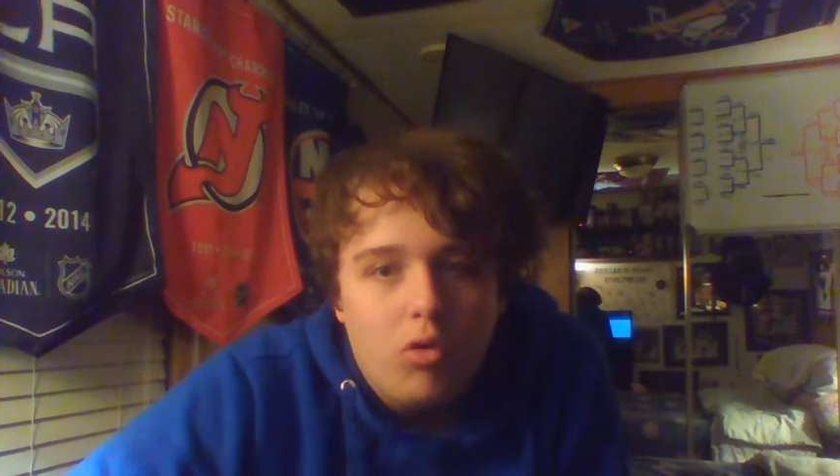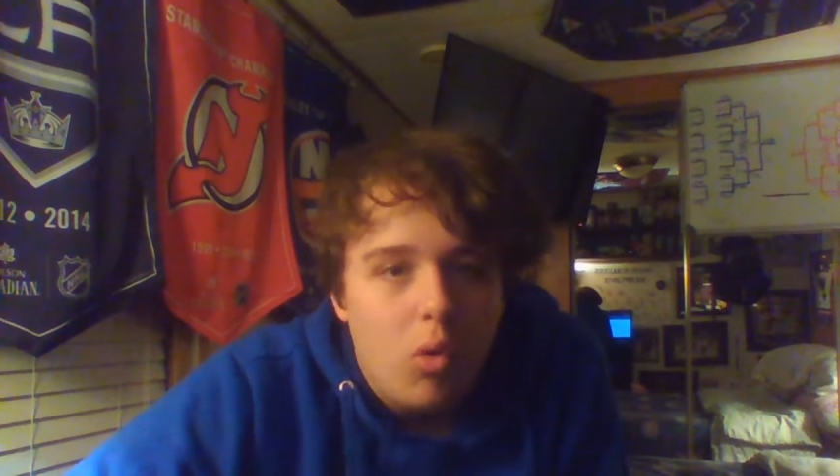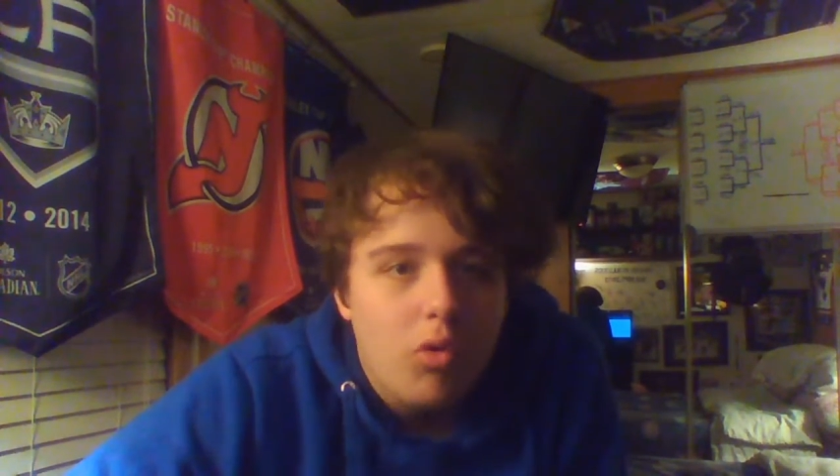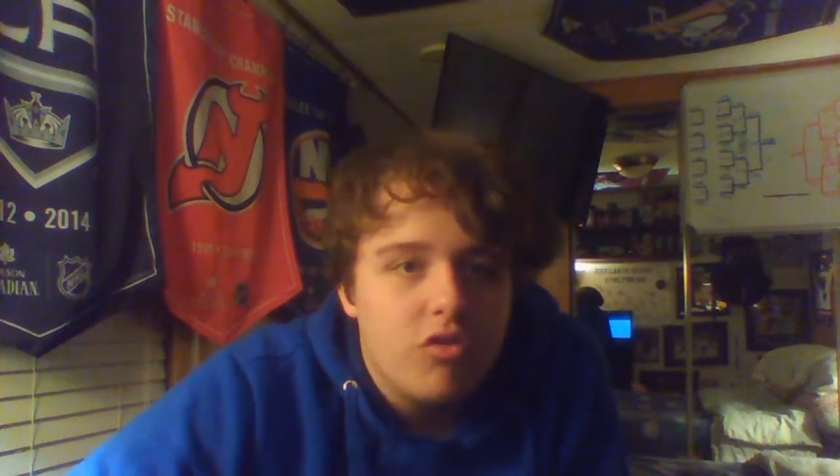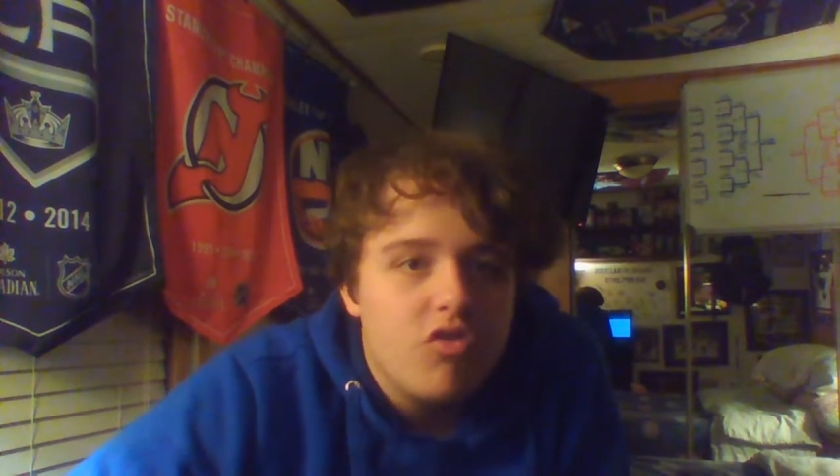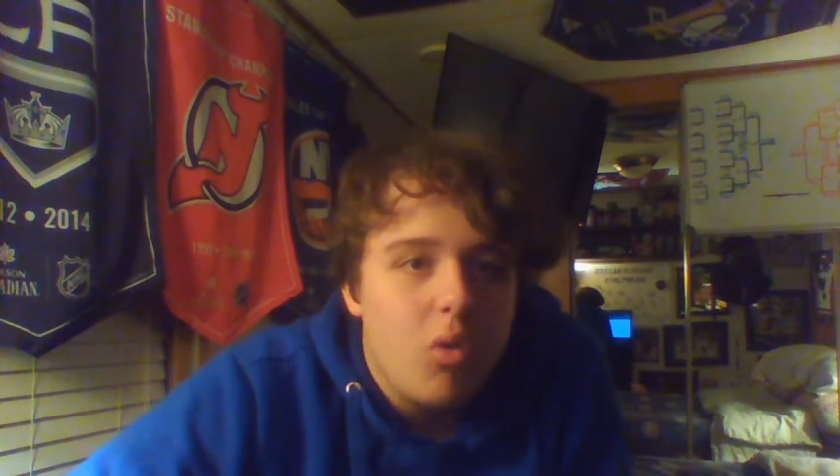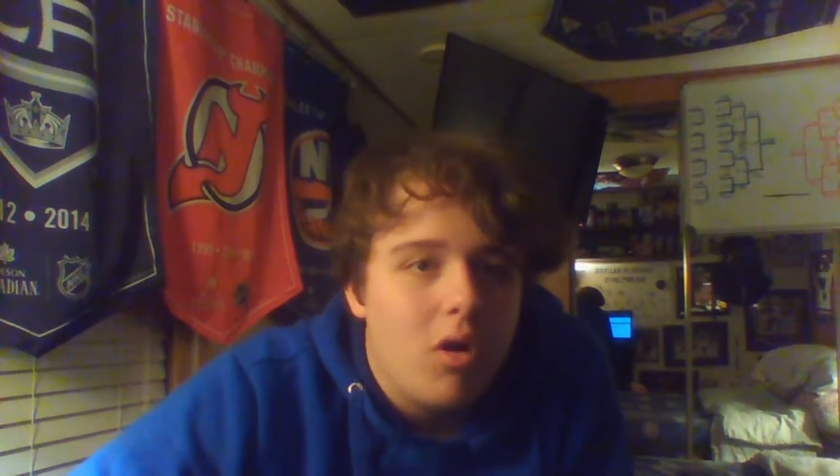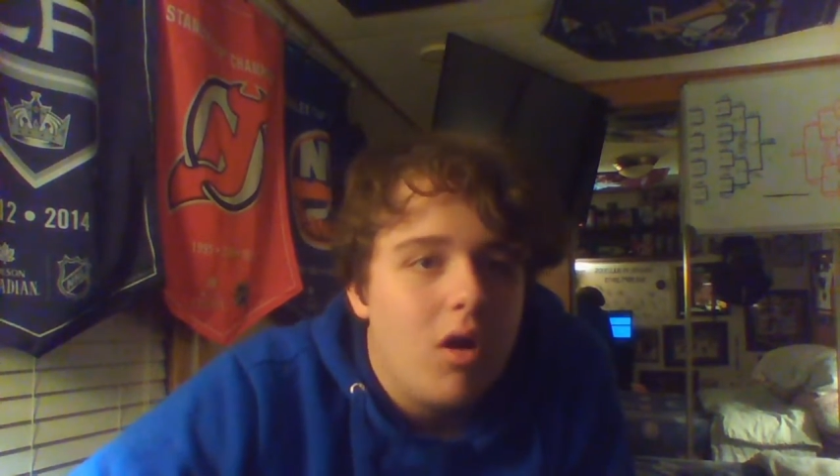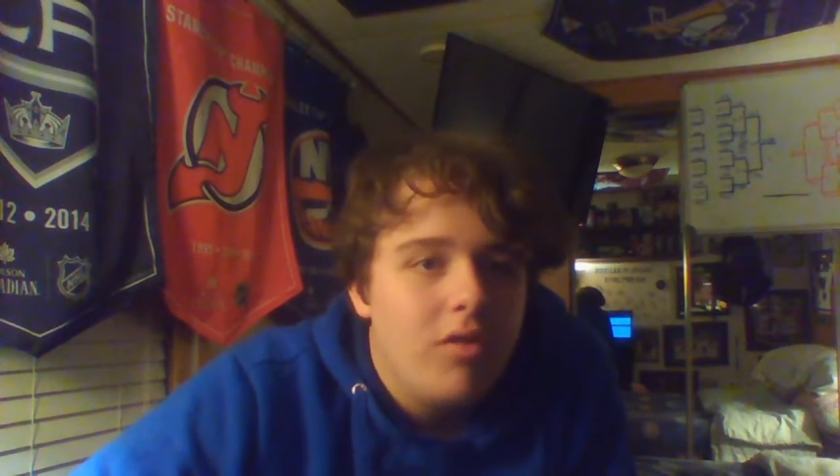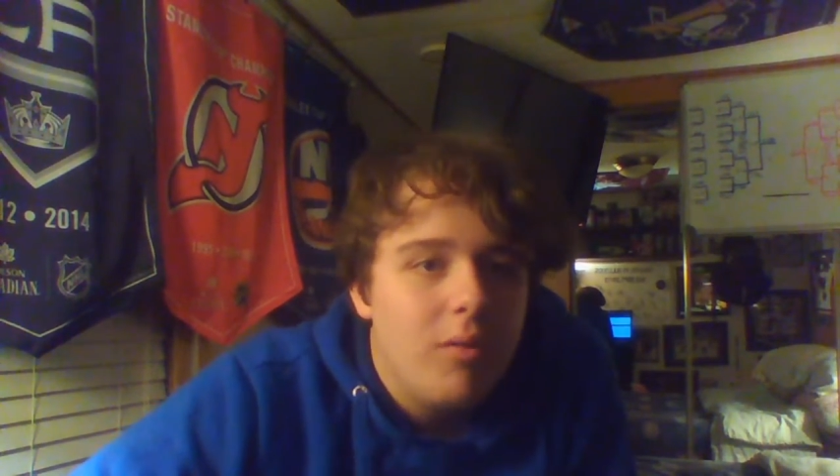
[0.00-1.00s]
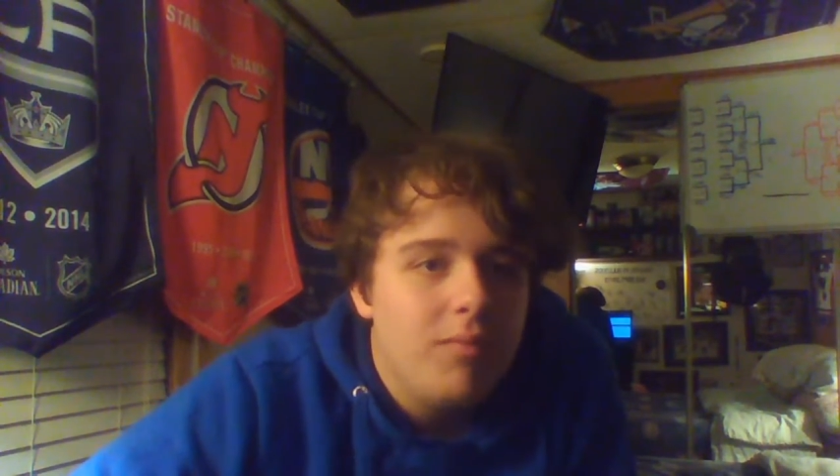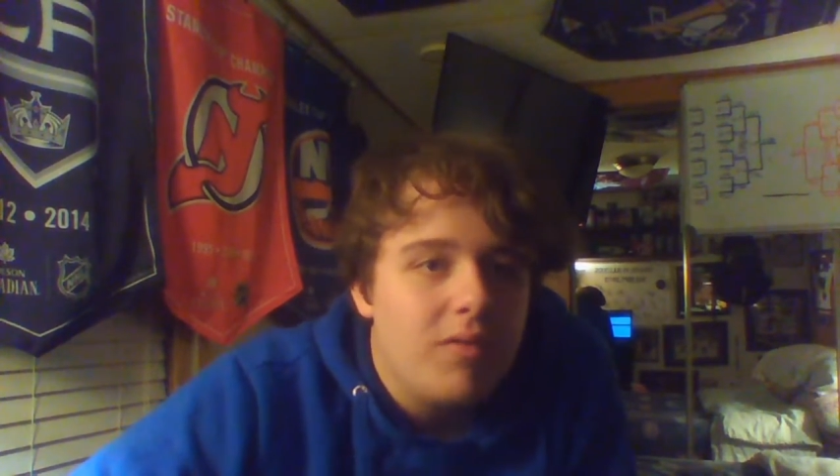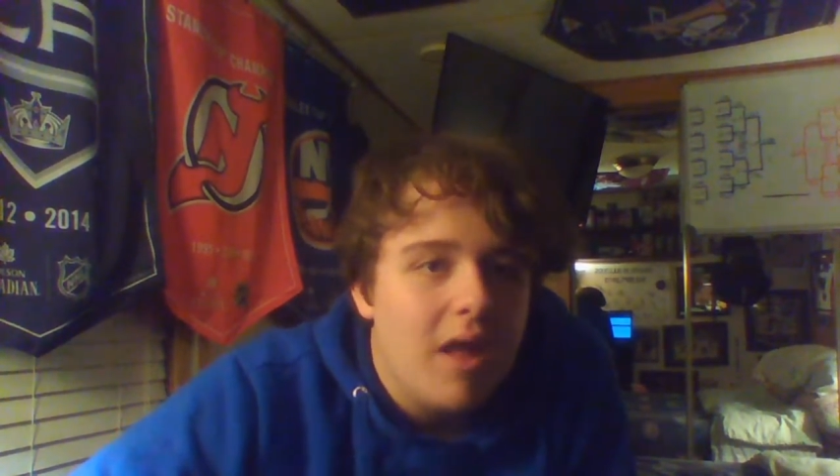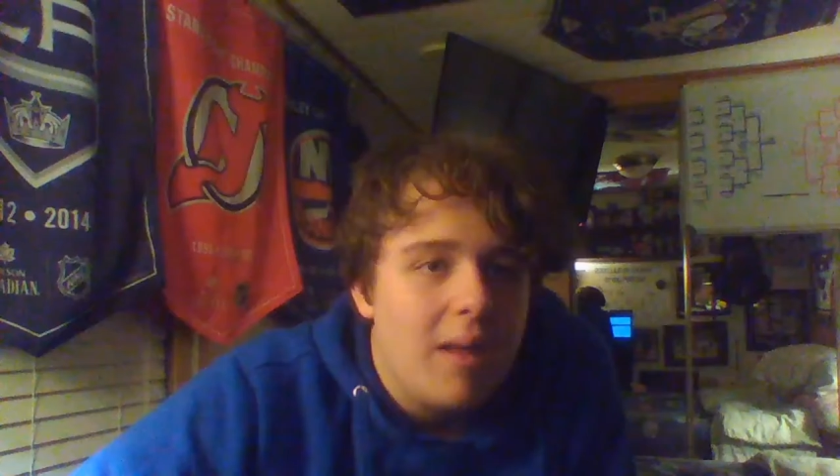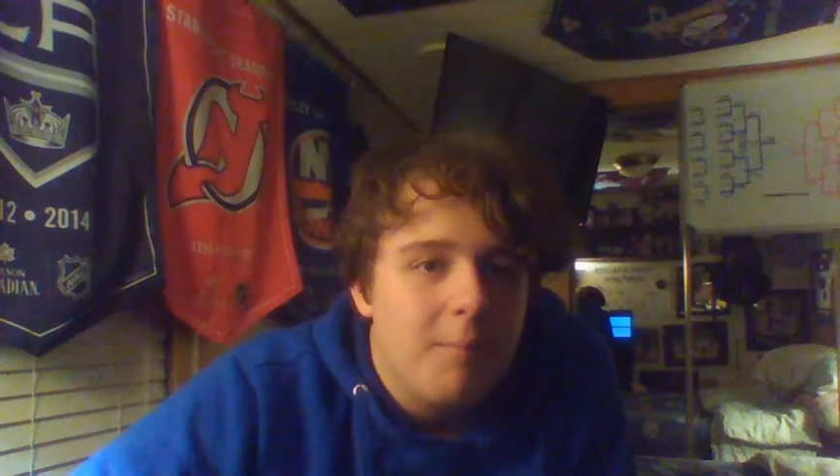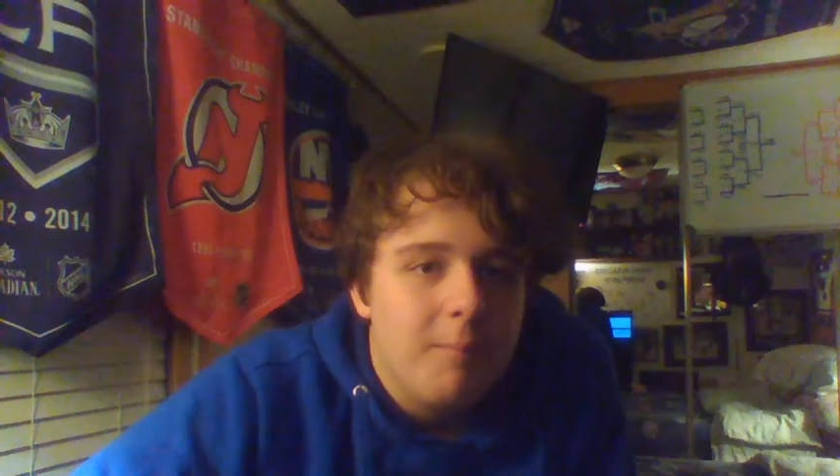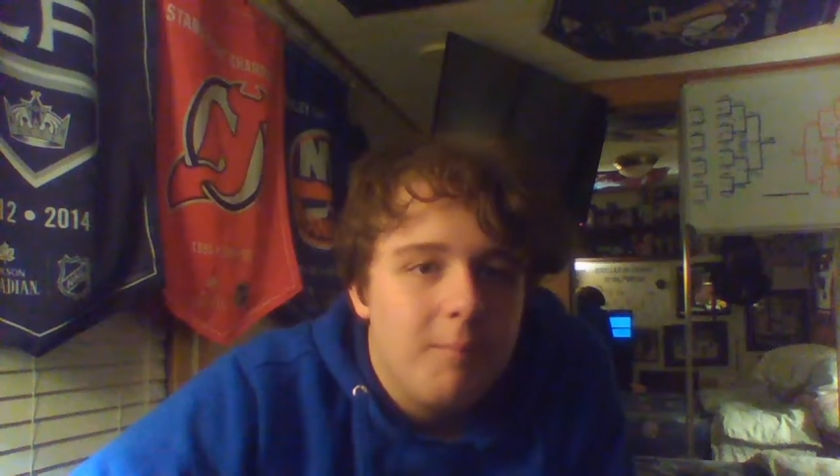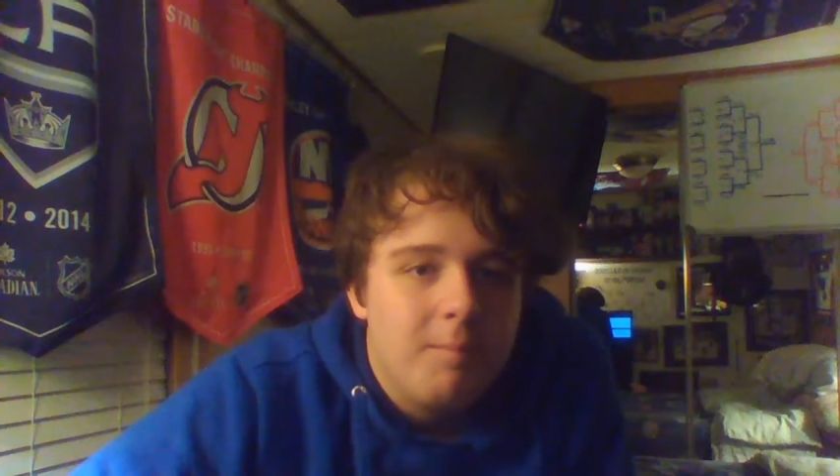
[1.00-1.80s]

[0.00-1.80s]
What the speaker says: goals scored on them than